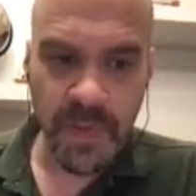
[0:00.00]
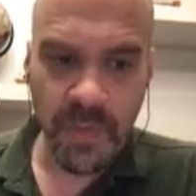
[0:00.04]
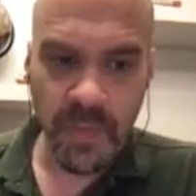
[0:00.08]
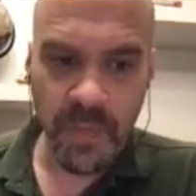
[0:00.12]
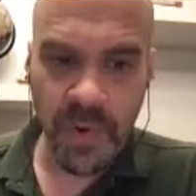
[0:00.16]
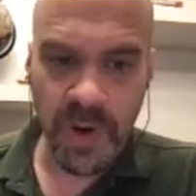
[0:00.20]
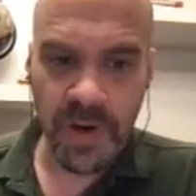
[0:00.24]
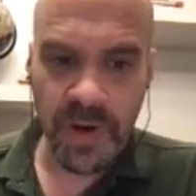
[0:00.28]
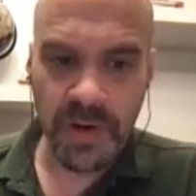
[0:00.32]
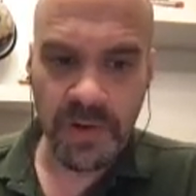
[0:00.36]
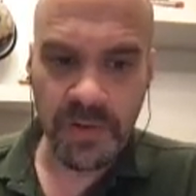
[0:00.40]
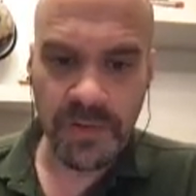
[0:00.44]

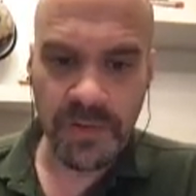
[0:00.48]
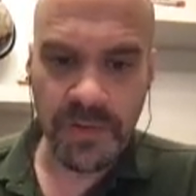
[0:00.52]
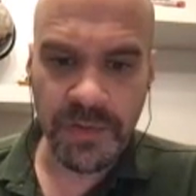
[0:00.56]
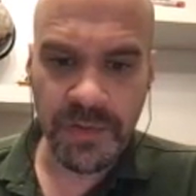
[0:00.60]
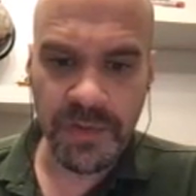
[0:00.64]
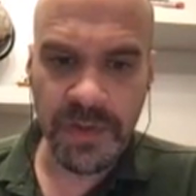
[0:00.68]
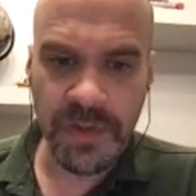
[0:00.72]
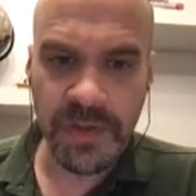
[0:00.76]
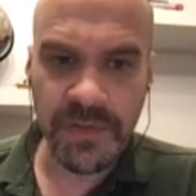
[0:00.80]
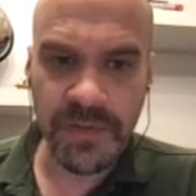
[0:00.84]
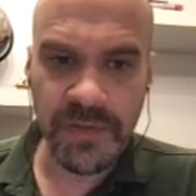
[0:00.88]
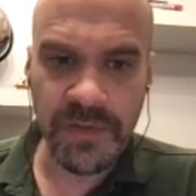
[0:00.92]
where
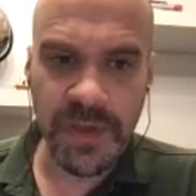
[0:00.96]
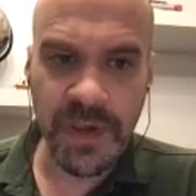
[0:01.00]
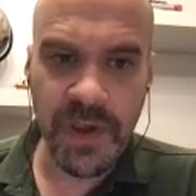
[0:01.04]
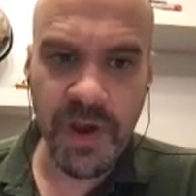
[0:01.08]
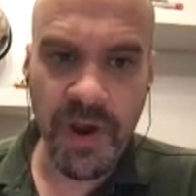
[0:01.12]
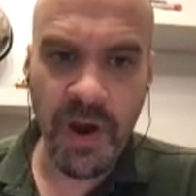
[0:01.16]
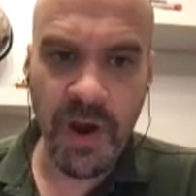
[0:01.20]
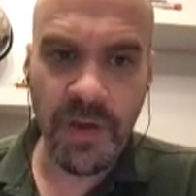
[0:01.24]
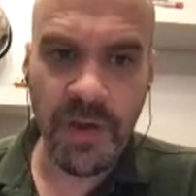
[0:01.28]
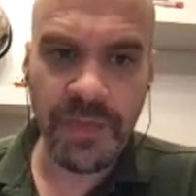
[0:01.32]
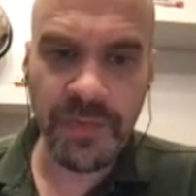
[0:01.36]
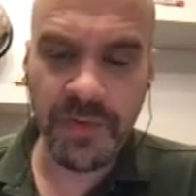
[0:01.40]
the
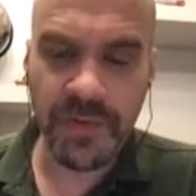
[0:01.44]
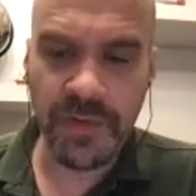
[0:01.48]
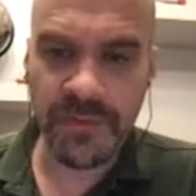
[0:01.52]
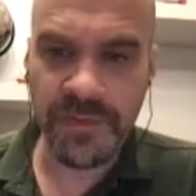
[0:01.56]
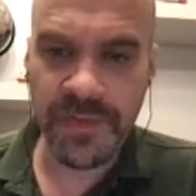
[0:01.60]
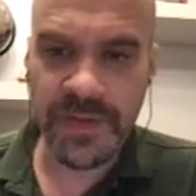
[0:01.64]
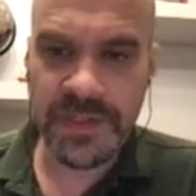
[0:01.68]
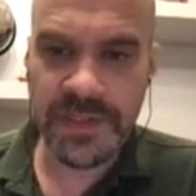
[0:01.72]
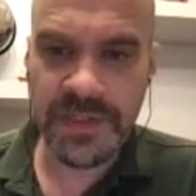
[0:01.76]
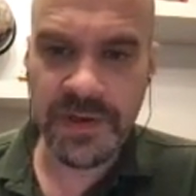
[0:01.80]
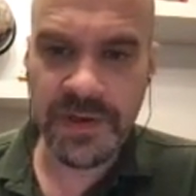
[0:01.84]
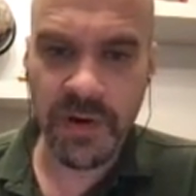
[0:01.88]
author of
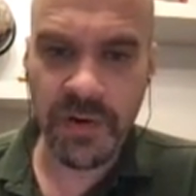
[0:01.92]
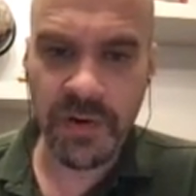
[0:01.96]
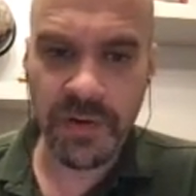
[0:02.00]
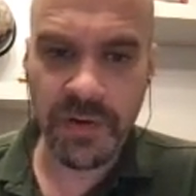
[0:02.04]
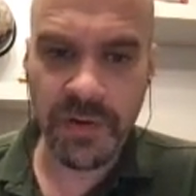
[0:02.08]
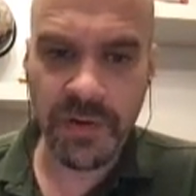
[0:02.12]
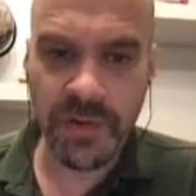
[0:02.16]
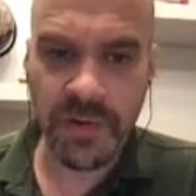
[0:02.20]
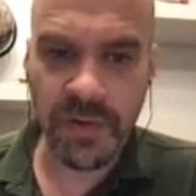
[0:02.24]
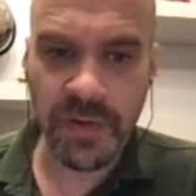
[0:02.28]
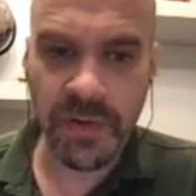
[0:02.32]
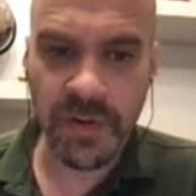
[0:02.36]
this
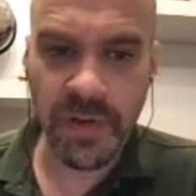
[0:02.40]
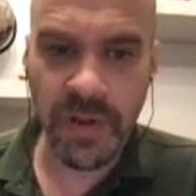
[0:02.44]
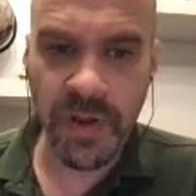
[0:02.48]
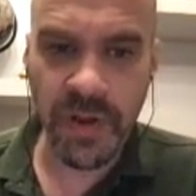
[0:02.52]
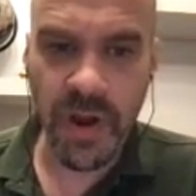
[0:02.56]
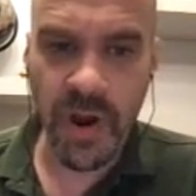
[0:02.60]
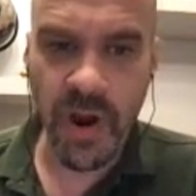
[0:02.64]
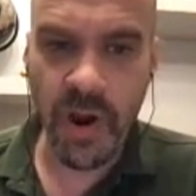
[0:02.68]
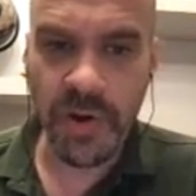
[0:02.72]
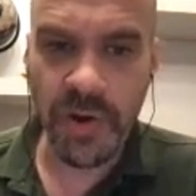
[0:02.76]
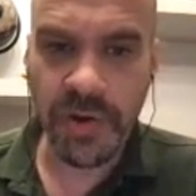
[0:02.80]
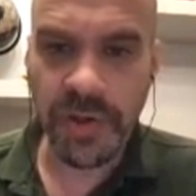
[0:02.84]
article
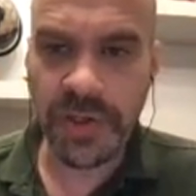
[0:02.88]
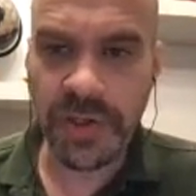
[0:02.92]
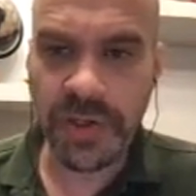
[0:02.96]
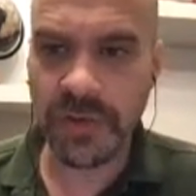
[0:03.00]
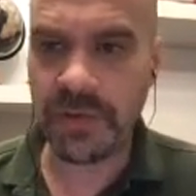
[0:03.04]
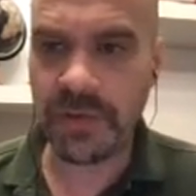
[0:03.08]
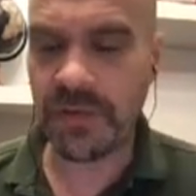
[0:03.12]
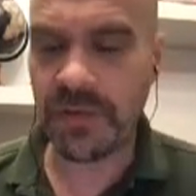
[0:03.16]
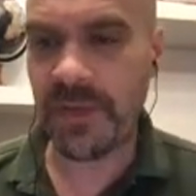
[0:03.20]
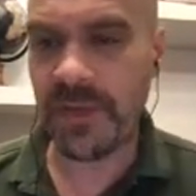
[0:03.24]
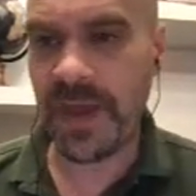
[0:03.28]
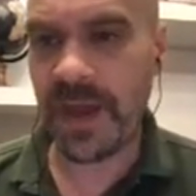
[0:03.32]

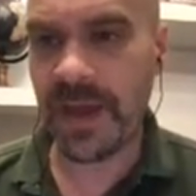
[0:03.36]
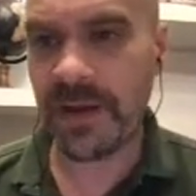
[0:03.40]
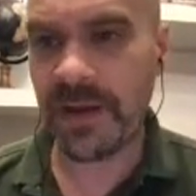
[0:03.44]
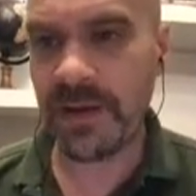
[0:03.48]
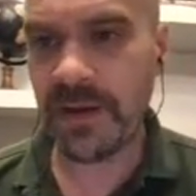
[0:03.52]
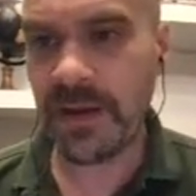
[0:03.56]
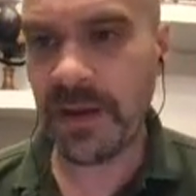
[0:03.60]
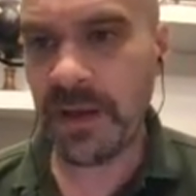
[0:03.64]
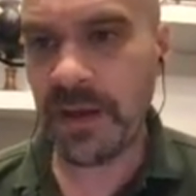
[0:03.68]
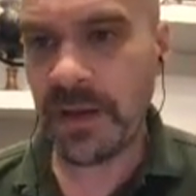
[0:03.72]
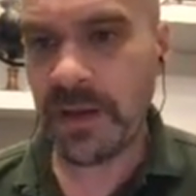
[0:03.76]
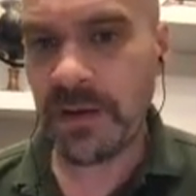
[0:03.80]
argued that
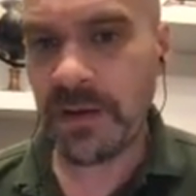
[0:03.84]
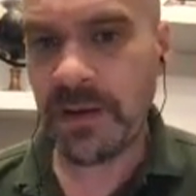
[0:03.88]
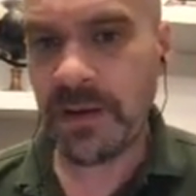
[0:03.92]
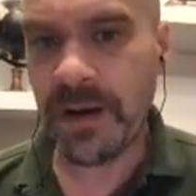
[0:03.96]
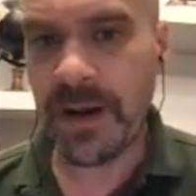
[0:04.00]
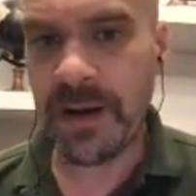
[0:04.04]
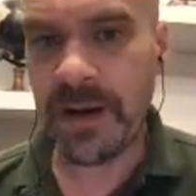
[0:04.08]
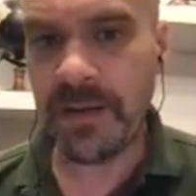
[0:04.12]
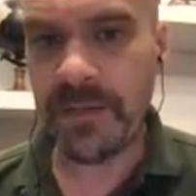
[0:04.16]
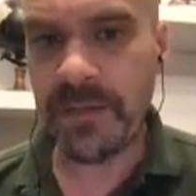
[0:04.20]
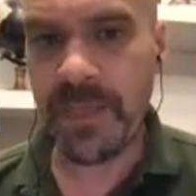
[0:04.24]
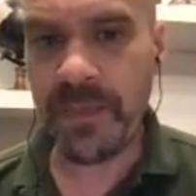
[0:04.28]

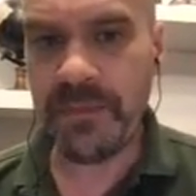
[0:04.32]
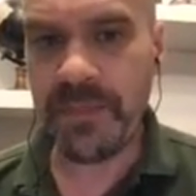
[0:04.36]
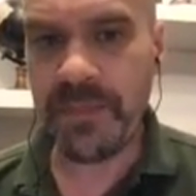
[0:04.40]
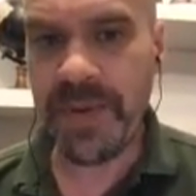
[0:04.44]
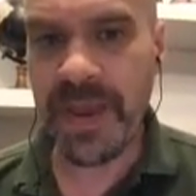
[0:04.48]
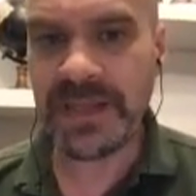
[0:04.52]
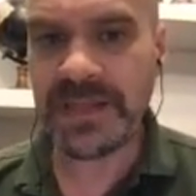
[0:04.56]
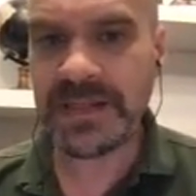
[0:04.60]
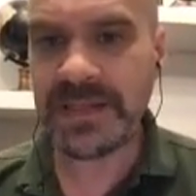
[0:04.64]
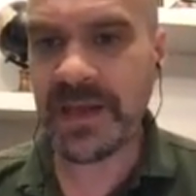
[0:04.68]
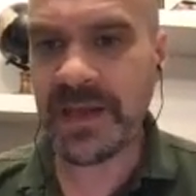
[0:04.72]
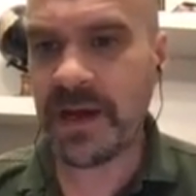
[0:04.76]

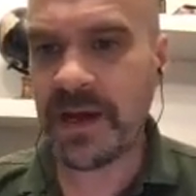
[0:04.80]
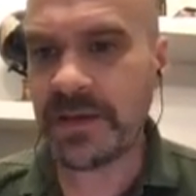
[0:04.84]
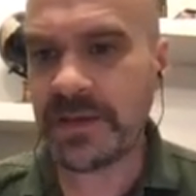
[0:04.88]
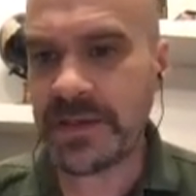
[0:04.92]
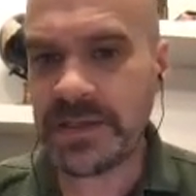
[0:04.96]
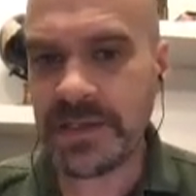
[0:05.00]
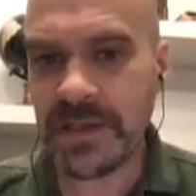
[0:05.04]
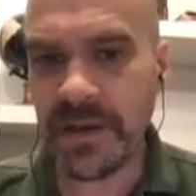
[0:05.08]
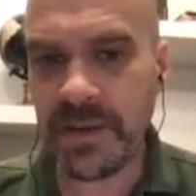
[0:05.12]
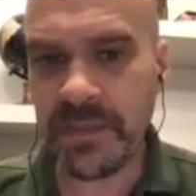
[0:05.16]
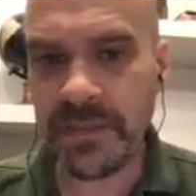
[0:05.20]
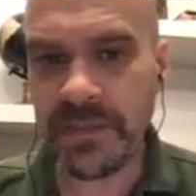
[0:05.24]
based on
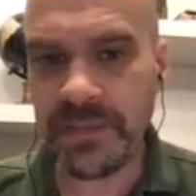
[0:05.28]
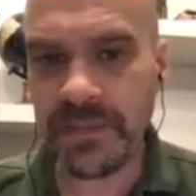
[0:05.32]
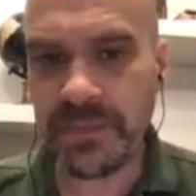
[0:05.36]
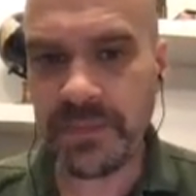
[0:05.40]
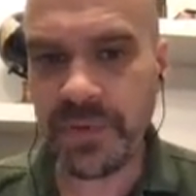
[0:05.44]
some